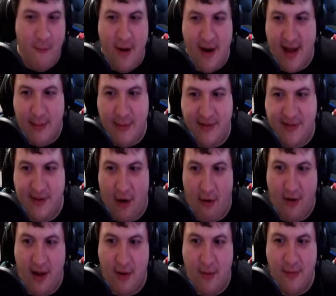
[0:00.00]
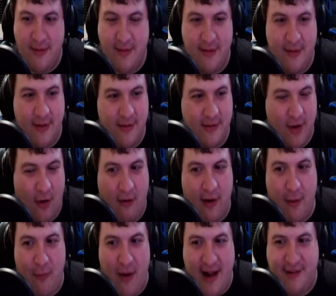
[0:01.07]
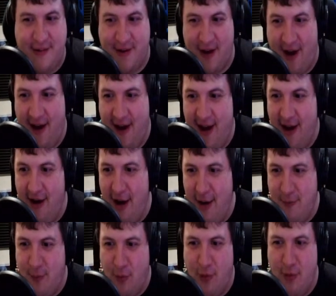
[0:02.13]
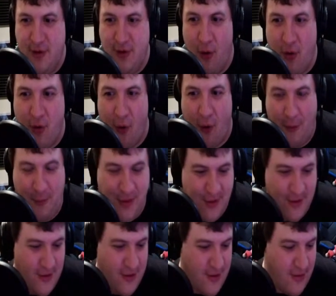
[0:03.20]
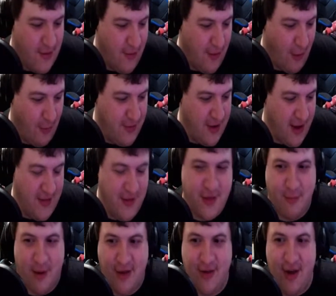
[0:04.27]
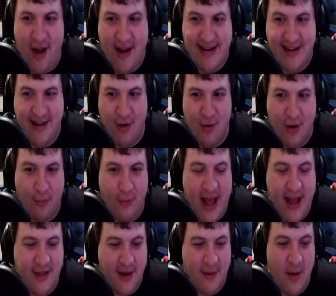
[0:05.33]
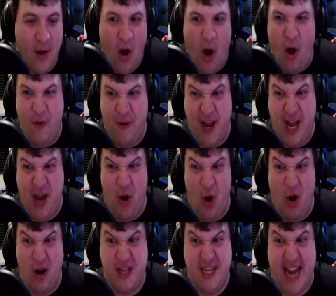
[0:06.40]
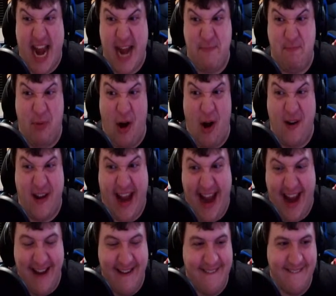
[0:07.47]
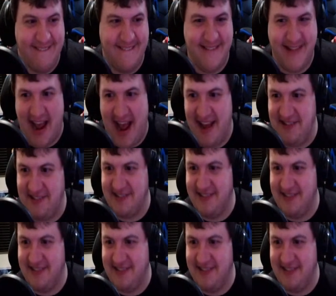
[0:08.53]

name is Dario Brightstar, and I'm looting your corpse. Oops, and this is my son. You're gonna race him over your dead body. Dies.